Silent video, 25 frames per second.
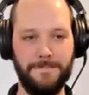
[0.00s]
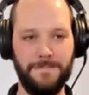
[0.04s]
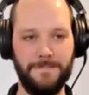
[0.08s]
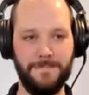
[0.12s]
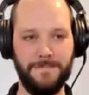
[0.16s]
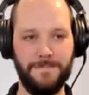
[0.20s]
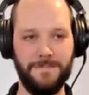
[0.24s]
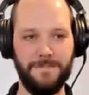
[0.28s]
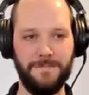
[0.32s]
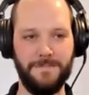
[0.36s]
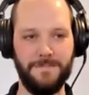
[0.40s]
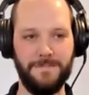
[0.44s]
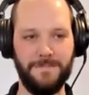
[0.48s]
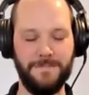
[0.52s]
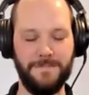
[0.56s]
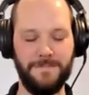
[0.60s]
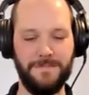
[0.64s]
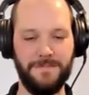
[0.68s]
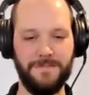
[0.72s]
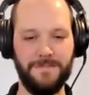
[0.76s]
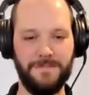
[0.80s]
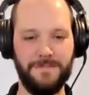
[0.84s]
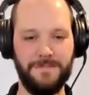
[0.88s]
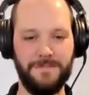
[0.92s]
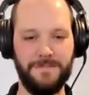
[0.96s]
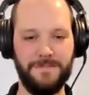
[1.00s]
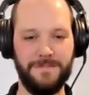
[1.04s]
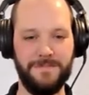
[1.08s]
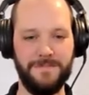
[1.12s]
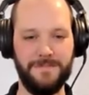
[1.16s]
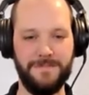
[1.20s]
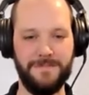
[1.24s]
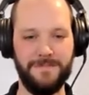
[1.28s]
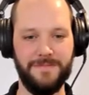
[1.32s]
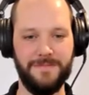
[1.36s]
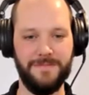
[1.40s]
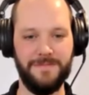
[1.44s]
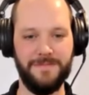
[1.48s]

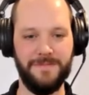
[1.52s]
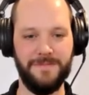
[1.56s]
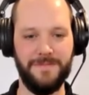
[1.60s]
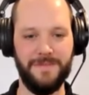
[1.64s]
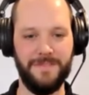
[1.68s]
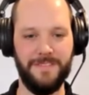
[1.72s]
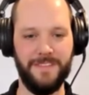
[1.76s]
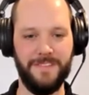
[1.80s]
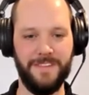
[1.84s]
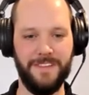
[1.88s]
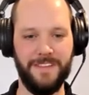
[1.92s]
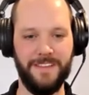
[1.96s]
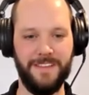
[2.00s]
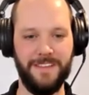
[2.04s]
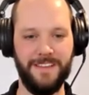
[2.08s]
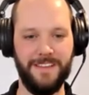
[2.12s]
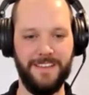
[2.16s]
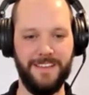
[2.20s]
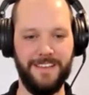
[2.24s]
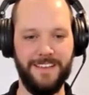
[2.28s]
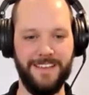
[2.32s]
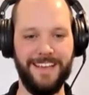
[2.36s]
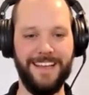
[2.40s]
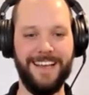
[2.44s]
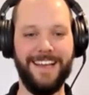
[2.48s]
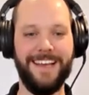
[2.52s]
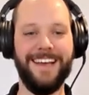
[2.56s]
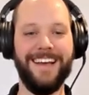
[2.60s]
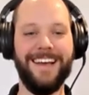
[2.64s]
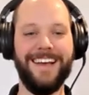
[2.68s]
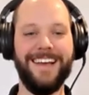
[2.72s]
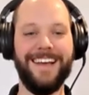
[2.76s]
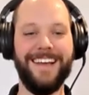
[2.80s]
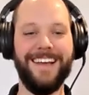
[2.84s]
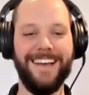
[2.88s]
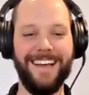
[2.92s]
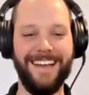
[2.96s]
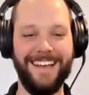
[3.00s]

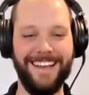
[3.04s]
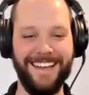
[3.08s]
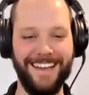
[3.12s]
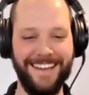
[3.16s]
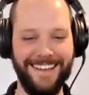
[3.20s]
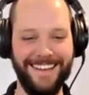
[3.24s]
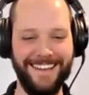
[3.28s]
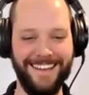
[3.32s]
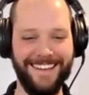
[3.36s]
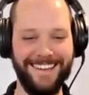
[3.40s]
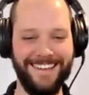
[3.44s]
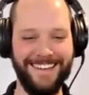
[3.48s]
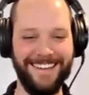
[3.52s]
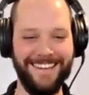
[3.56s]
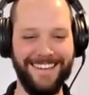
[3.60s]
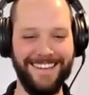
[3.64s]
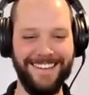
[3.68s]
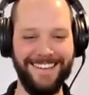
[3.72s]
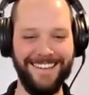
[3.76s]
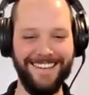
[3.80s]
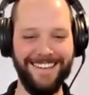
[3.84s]
The person shown says nothing.